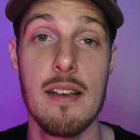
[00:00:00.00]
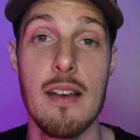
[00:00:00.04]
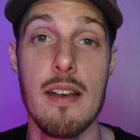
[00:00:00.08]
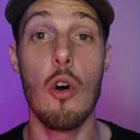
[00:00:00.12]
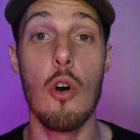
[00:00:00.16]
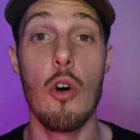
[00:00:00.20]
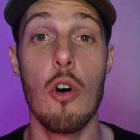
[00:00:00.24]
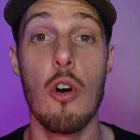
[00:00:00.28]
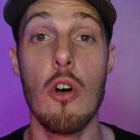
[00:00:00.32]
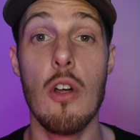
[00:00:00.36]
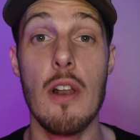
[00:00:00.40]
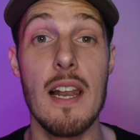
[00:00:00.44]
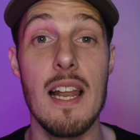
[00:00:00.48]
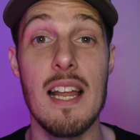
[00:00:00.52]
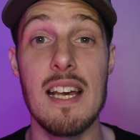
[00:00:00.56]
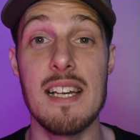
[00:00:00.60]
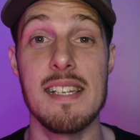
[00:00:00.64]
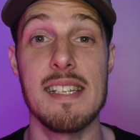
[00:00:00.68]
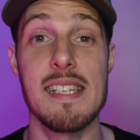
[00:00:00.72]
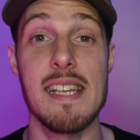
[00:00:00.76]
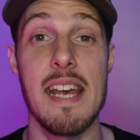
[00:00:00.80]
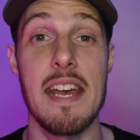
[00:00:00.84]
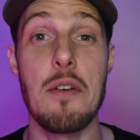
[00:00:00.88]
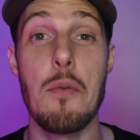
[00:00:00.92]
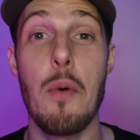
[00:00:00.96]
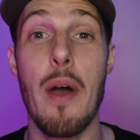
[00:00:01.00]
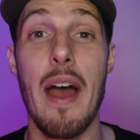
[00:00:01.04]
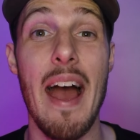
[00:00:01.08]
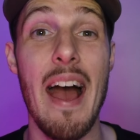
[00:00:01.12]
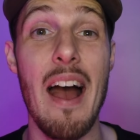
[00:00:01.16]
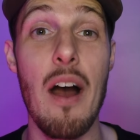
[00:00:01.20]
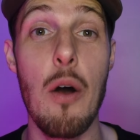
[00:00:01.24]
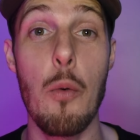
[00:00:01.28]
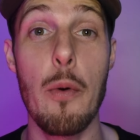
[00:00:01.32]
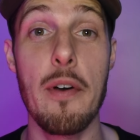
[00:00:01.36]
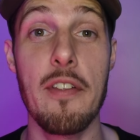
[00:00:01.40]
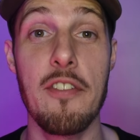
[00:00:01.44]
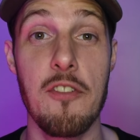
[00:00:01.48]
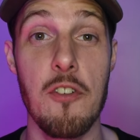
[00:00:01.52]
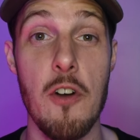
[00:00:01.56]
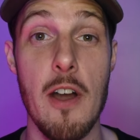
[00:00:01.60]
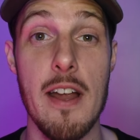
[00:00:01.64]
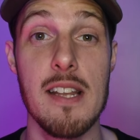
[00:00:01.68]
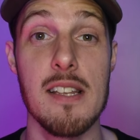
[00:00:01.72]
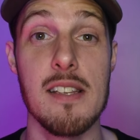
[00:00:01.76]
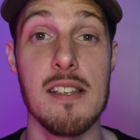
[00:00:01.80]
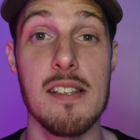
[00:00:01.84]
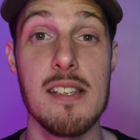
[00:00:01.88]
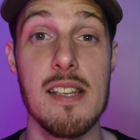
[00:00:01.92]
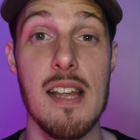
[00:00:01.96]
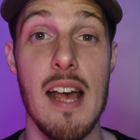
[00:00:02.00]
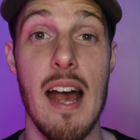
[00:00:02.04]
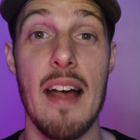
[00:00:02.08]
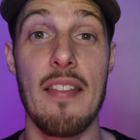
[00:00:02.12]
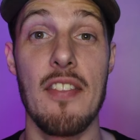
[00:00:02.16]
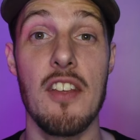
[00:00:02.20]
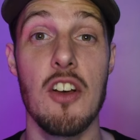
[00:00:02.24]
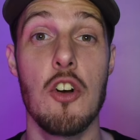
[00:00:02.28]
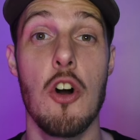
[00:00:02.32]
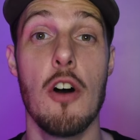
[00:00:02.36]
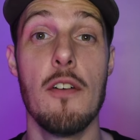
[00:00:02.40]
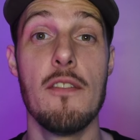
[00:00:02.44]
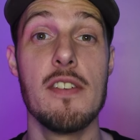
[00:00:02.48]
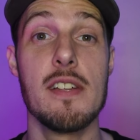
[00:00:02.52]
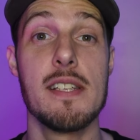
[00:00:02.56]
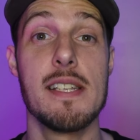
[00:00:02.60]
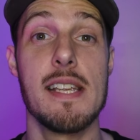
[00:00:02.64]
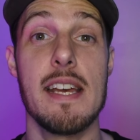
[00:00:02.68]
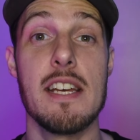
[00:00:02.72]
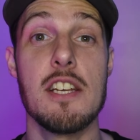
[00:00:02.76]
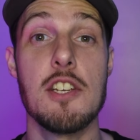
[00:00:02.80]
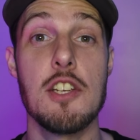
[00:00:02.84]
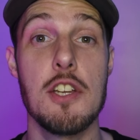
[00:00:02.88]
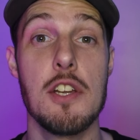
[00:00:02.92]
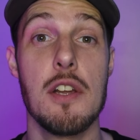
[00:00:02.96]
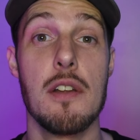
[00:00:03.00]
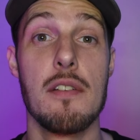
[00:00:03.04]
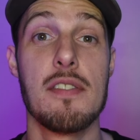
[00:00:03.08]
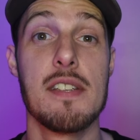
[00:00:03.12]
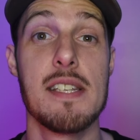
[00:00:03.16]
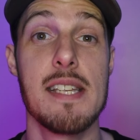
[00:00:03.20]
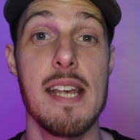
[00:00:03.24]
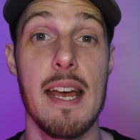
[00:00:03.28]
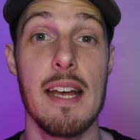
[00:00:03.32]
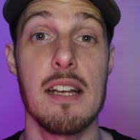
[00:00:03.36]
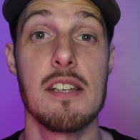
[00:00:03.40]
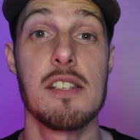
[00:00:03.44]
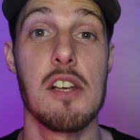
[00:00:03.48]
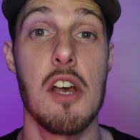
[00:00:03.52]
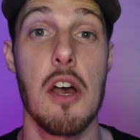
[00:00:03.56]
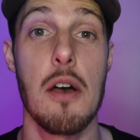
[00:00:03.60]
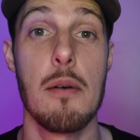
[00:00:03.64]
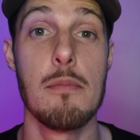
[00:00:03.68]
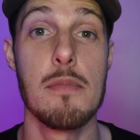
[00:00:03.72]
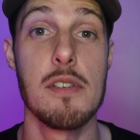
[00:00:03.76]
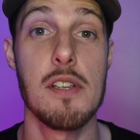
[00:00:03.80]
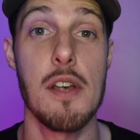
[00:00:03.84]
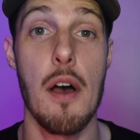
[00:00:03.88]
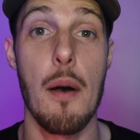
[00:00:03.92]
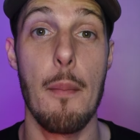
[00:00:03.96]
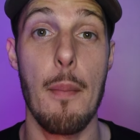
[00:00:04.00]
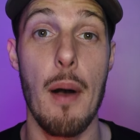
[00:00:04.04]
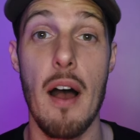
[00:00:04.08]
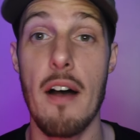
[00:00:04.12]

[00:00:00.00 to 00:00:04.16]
Or let's say we're out with friends and the conversation of sex comes up.